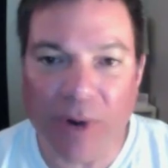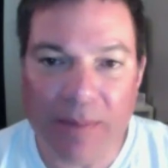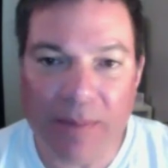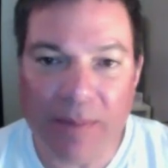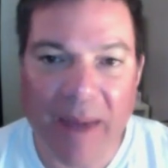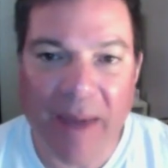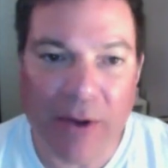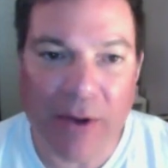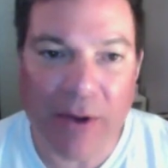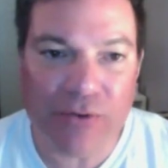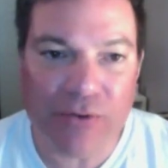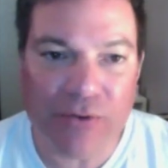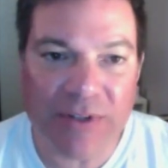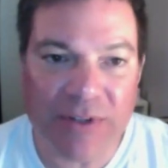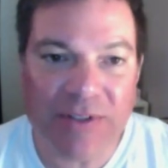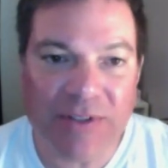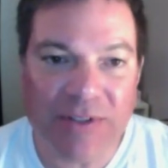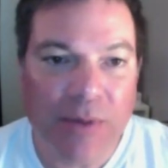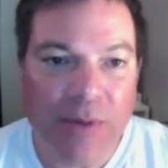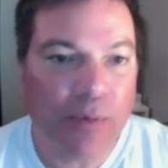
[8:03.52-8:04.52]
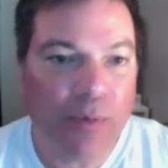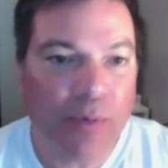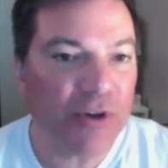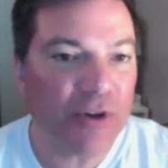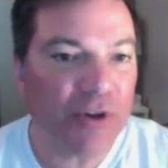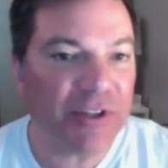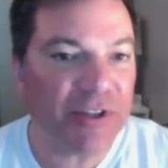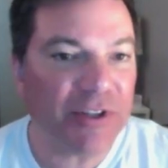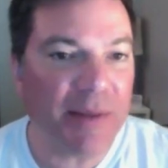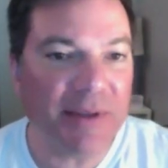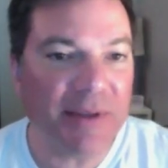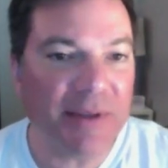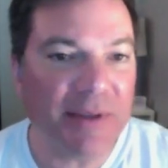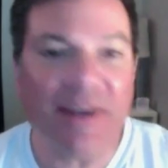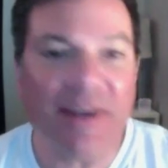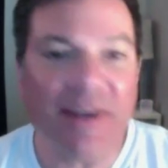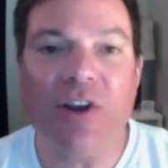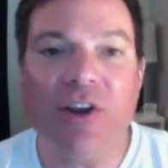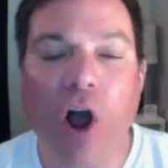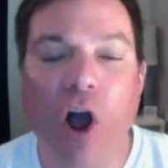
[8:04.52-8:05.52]
boundaries, push limits,
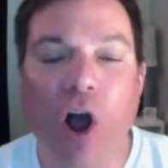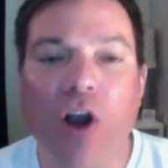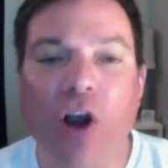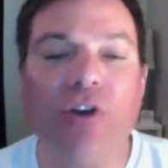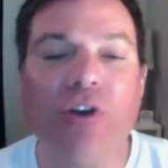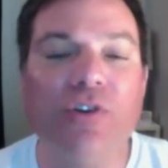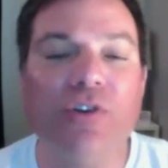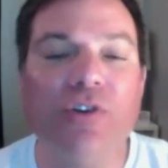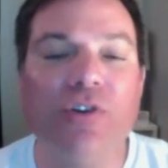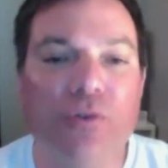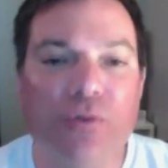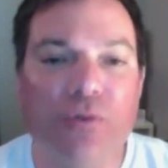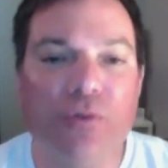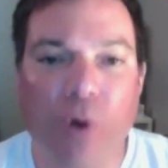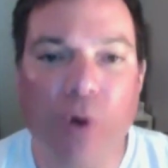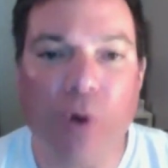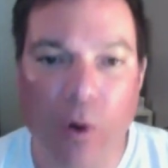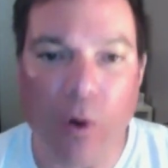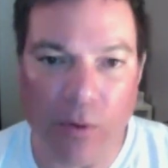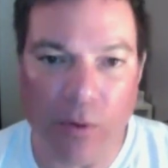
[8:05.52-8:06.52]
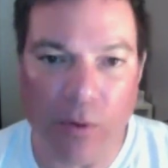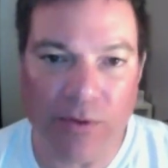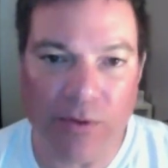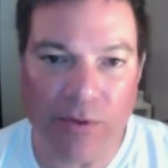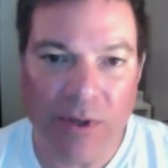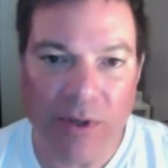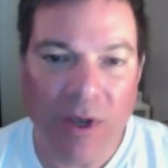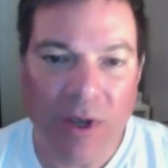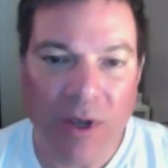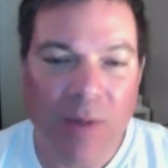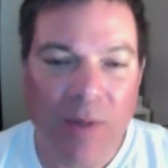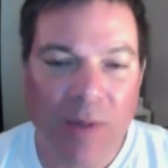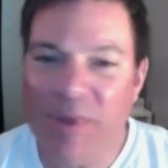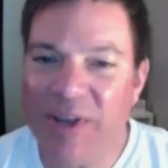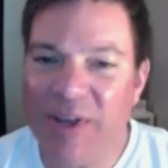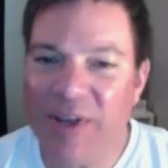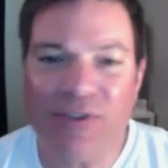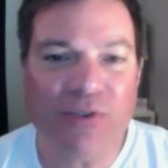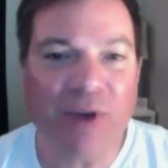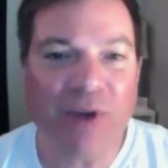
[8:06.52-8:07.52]
and conquer new goals.
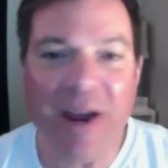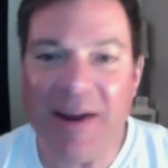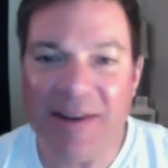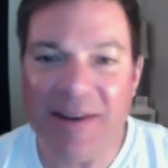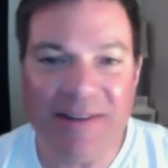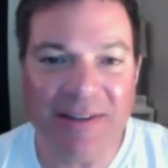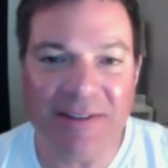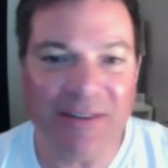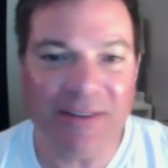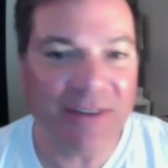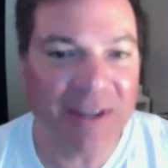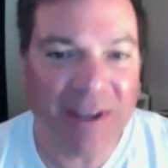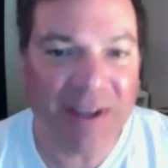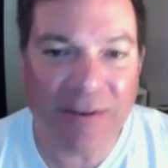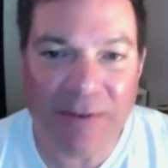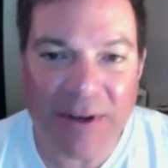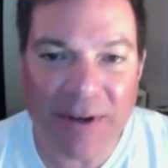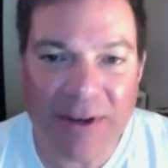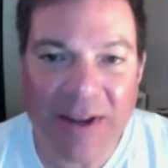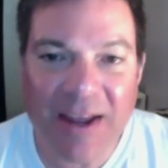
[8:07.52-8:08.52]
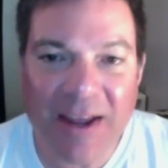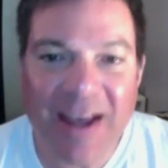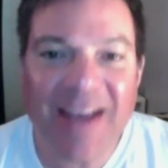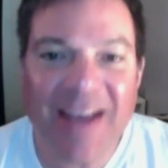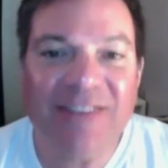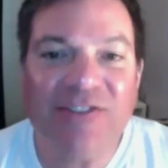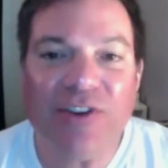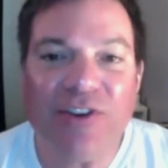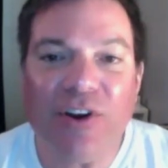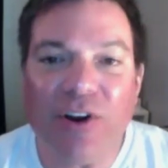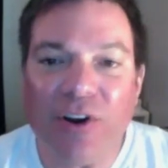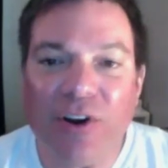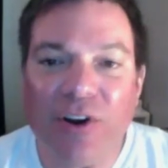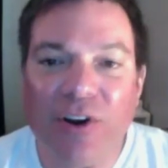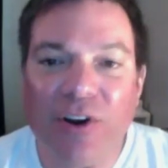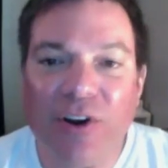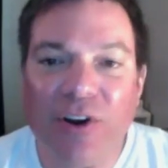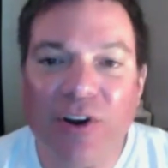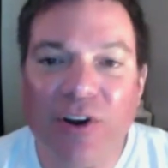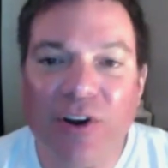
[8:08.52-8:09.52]
Because greatness isn't given, it's earned.
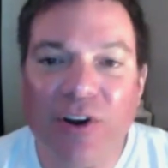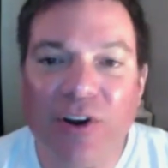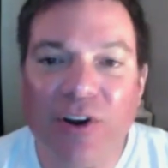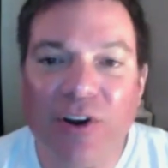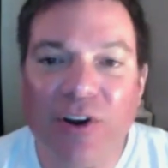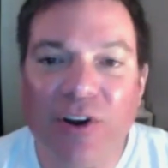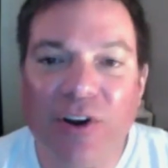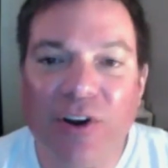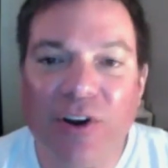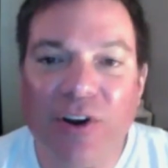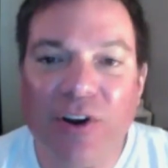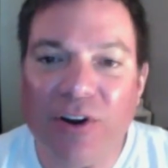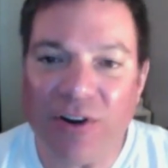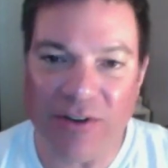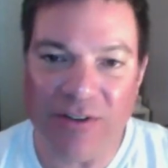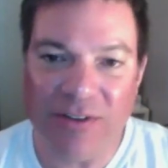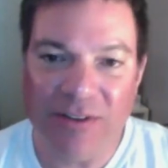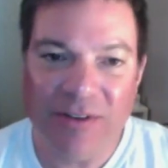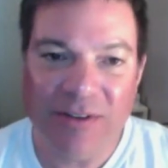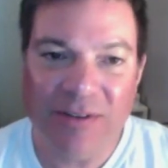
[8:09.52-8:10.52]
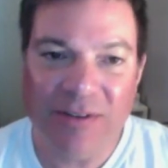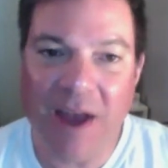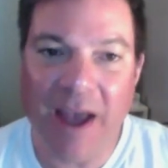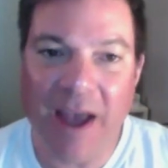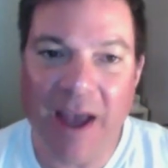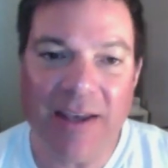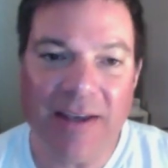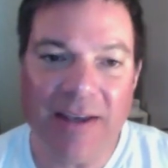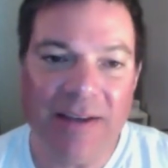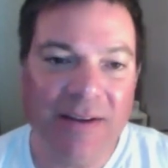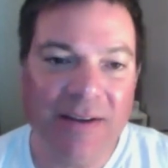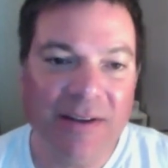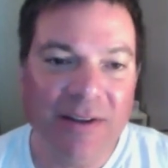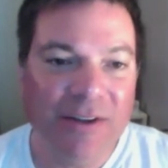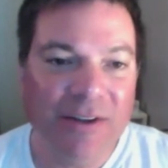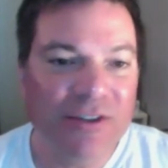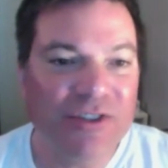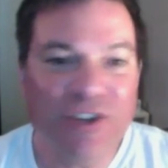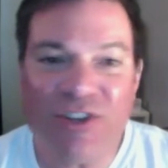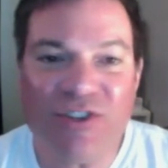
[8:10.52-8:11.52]
Nike,
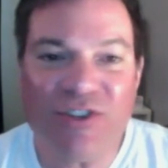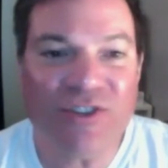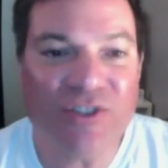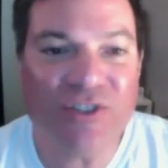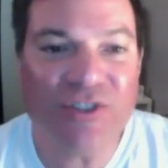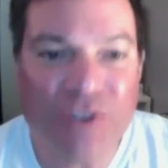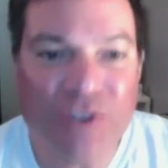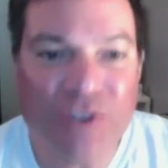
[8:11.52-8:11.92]
just do it.